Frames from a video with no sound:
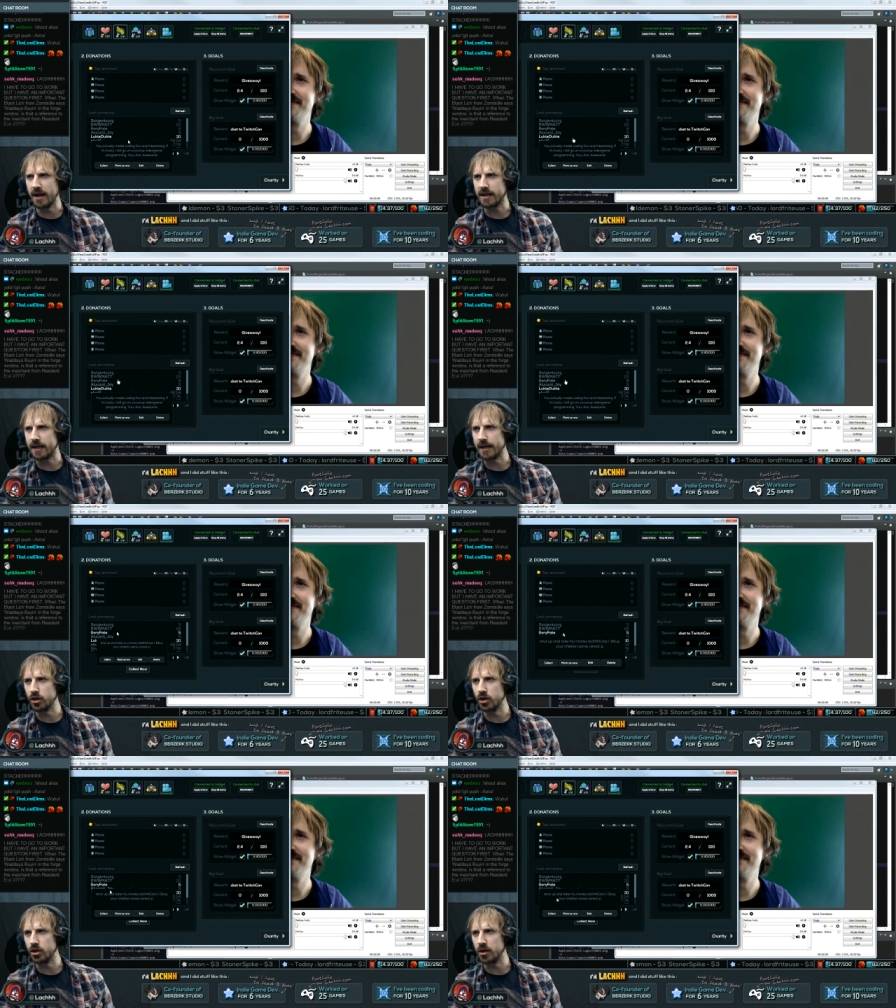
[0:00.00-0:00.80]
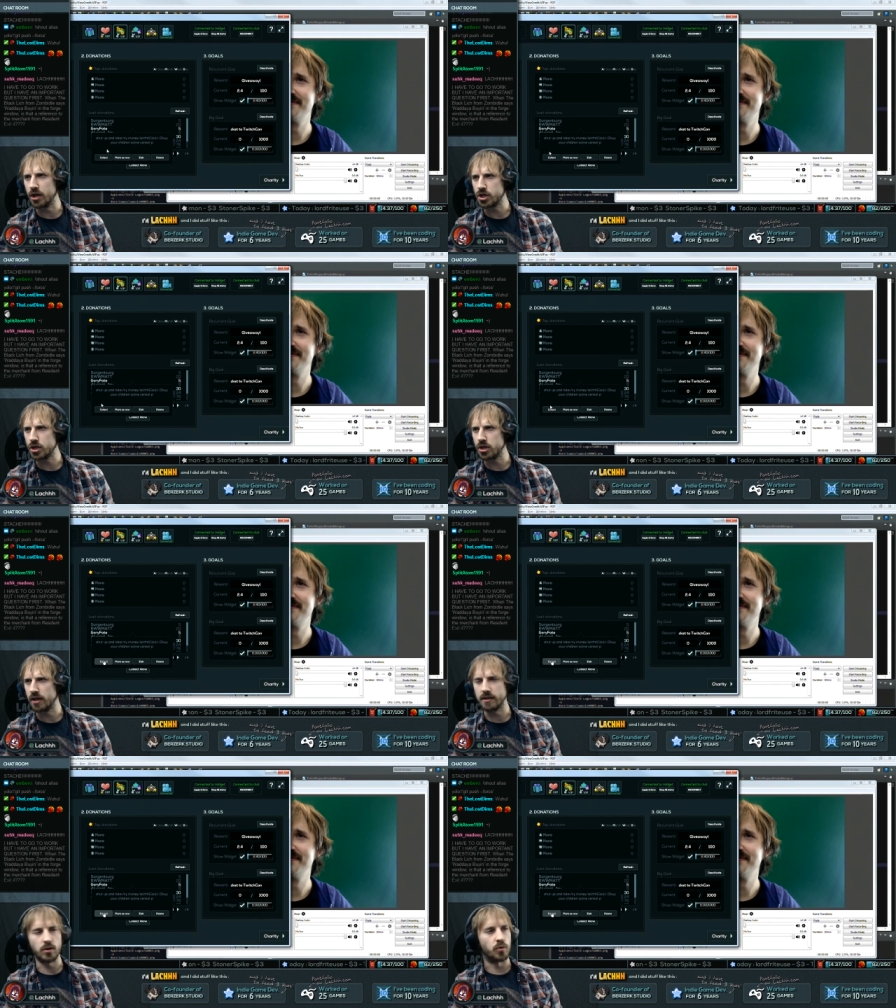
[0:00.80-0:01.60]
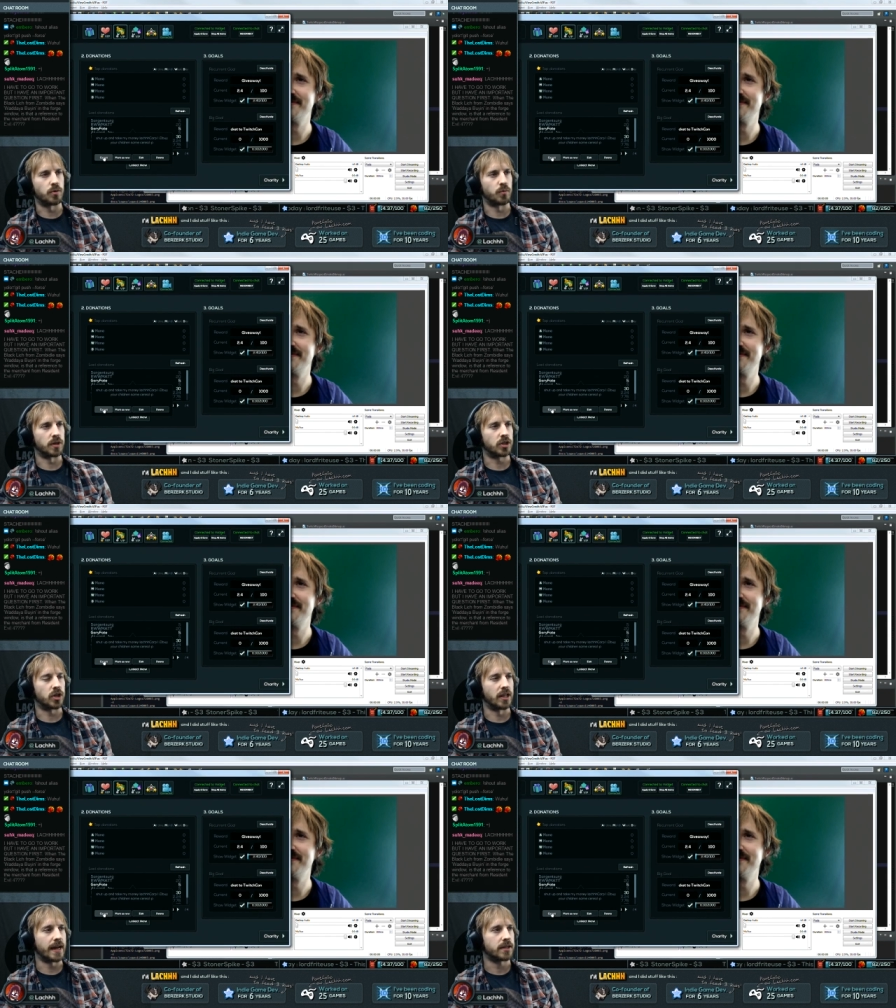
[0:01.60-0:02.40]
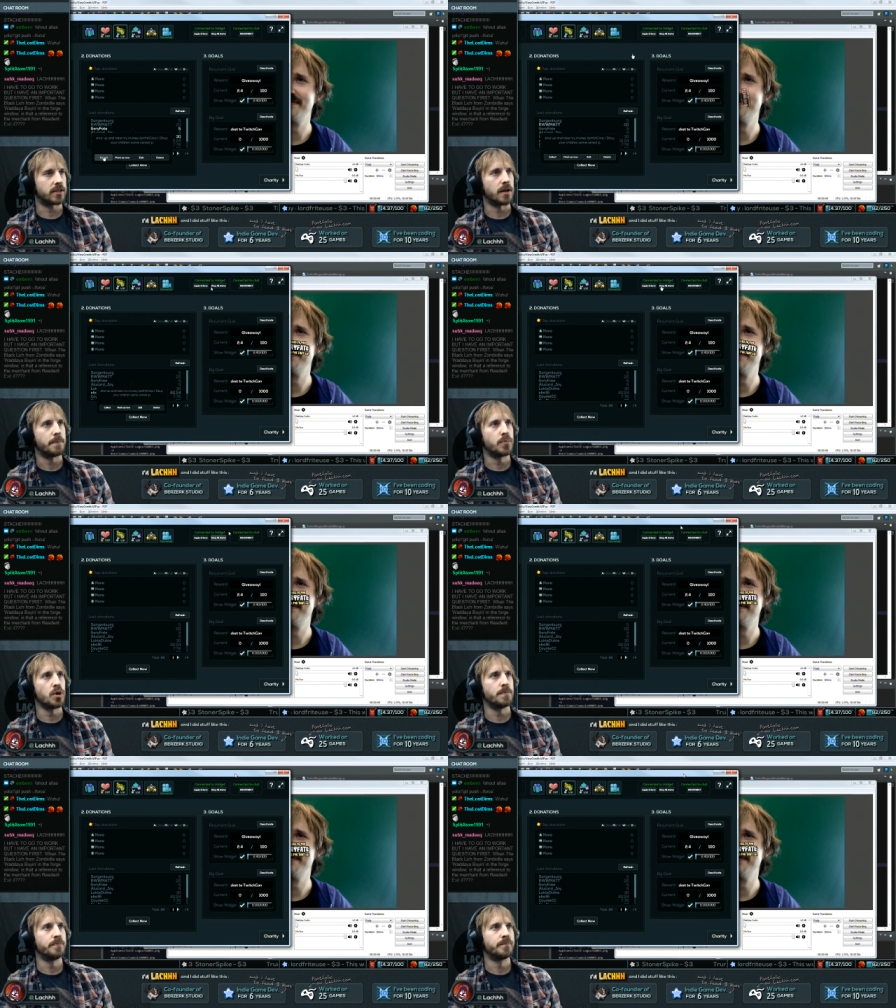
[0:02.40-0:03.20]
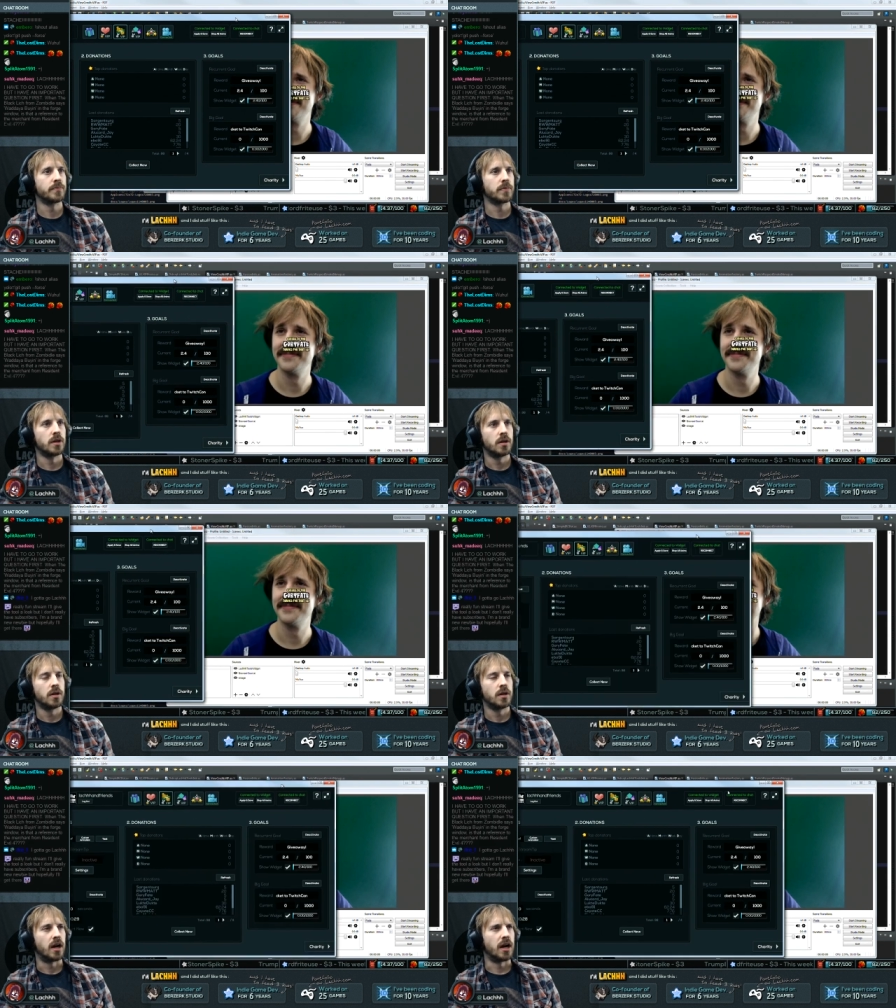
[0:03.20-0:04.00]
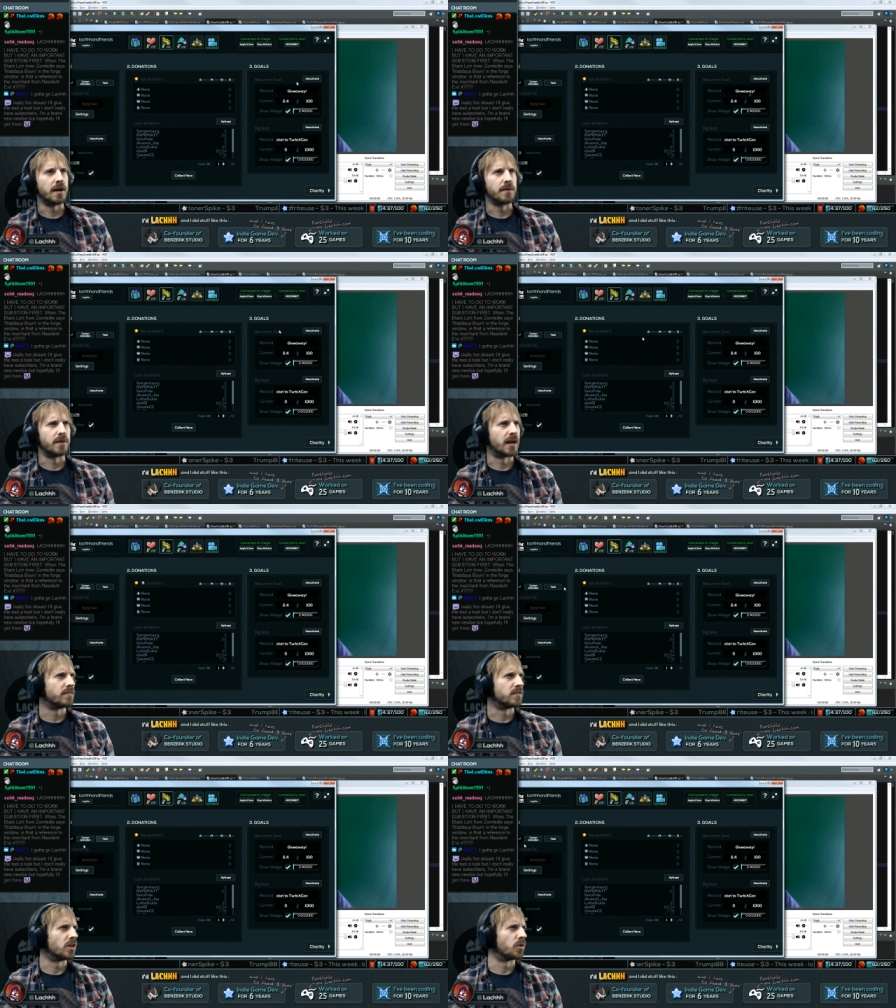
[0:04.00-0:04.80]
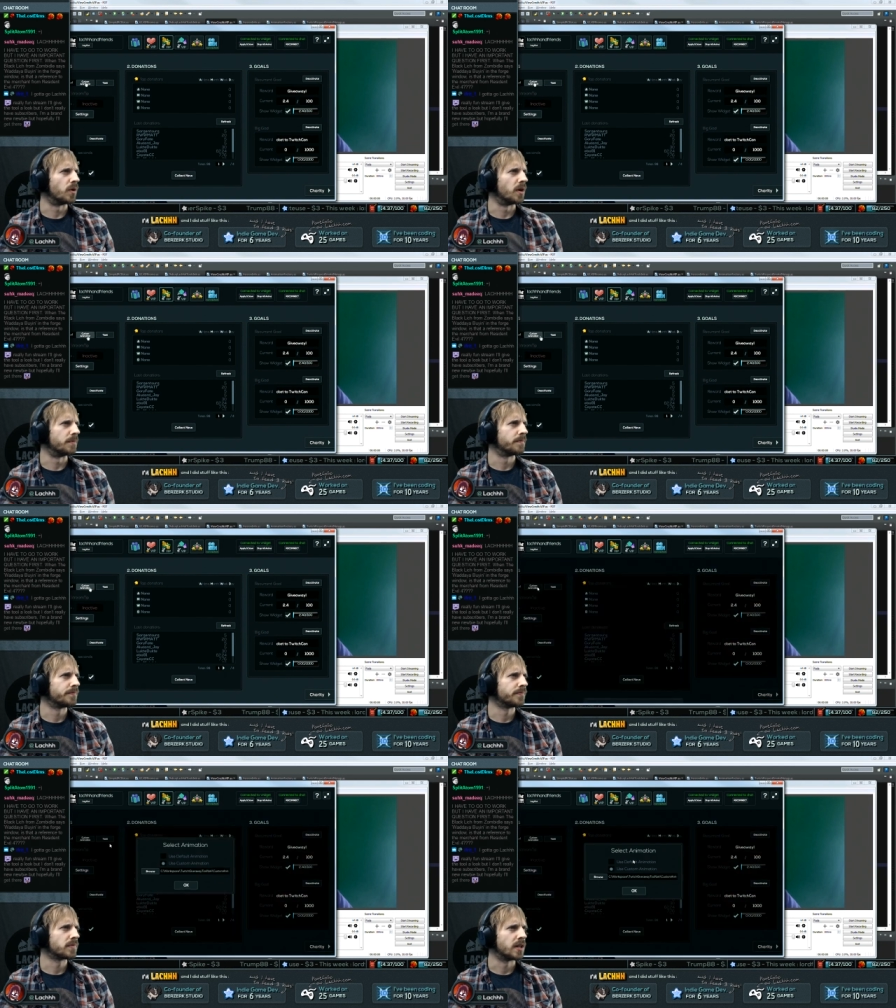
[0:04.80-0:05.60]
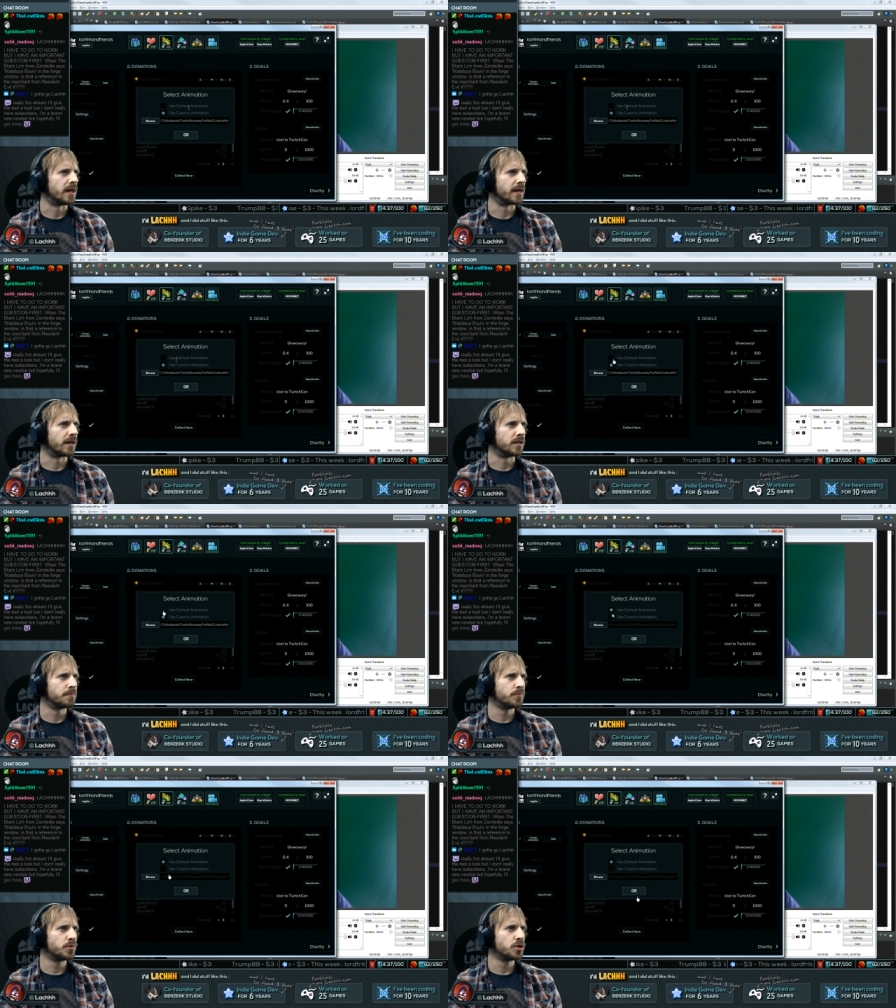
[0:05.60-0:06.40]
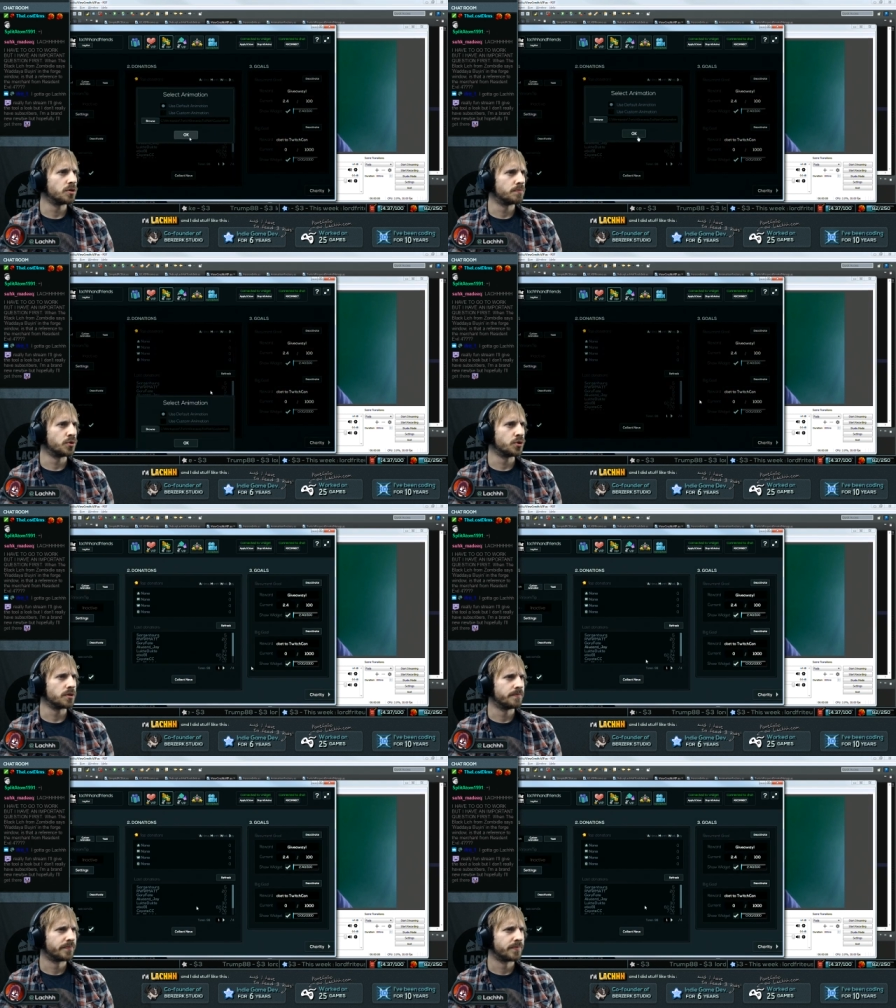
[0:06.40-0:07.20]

I click on a donation, I do it with collect, boop. I have the other one. Hang on, boot, boot.